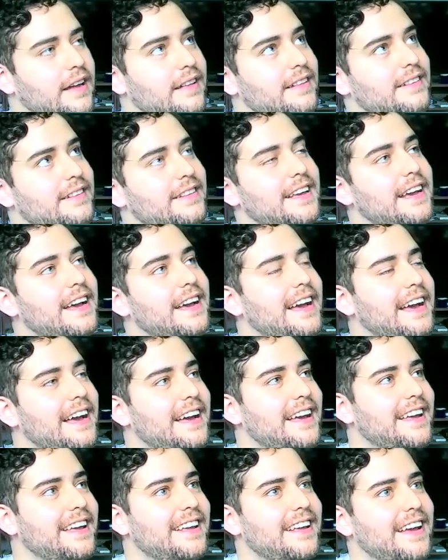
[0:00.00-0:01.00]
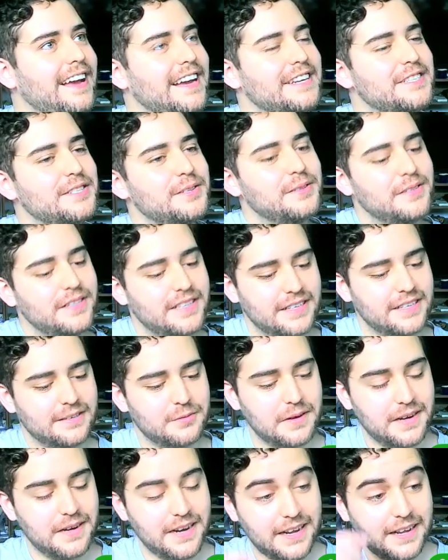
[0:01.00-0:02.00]
yeah, I actually
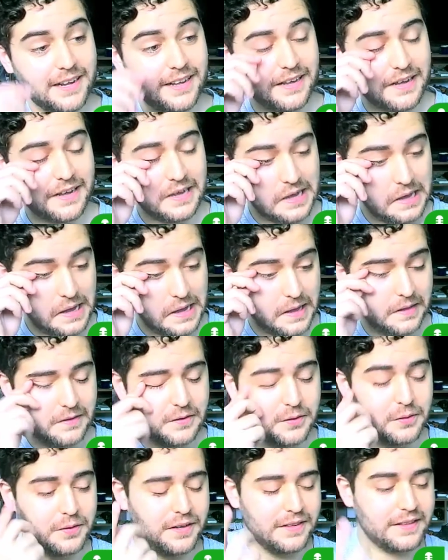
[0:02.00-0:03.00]
when I and during